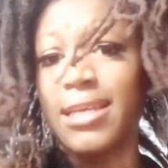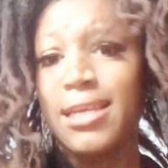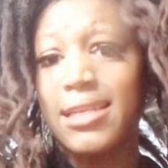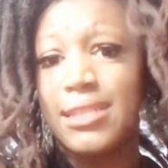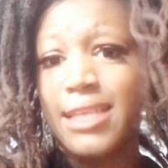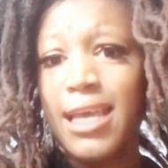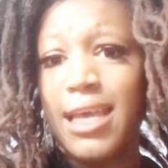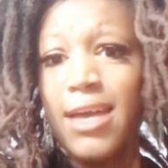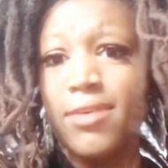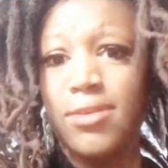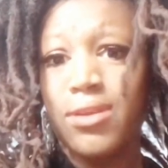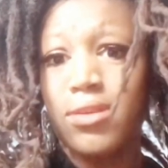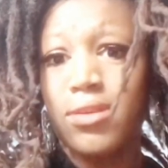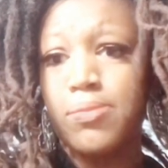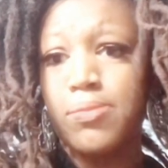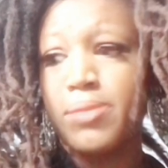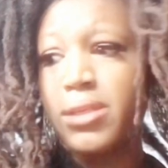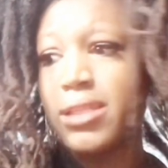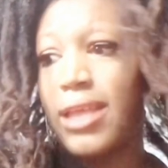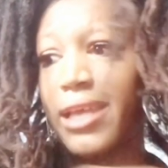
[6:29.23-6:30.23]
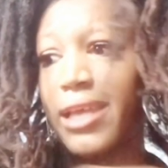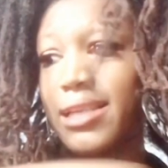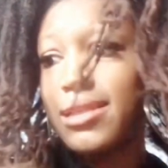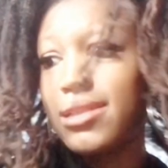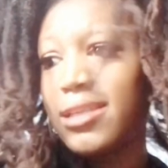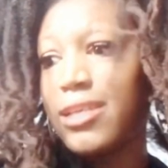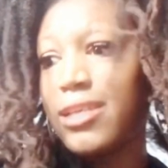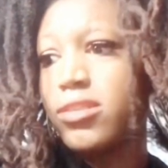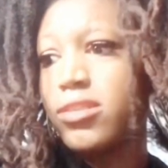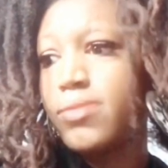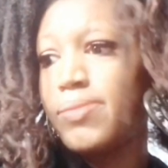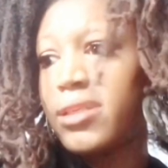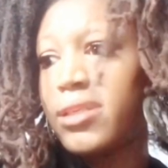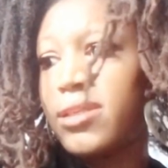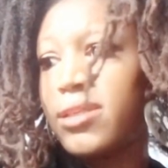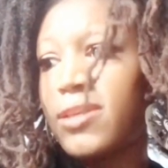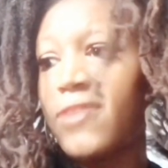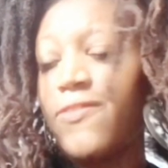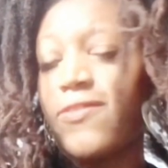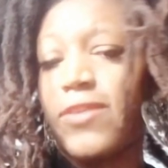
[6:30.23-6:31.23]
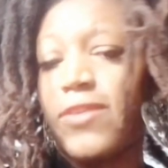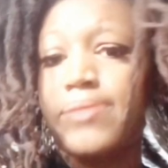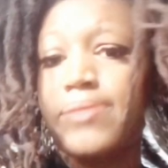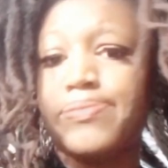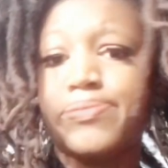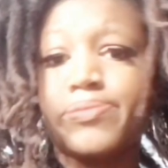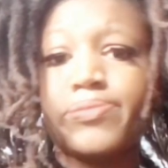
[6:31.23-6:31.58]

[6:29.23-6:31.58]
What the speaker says: it down, it'll be different.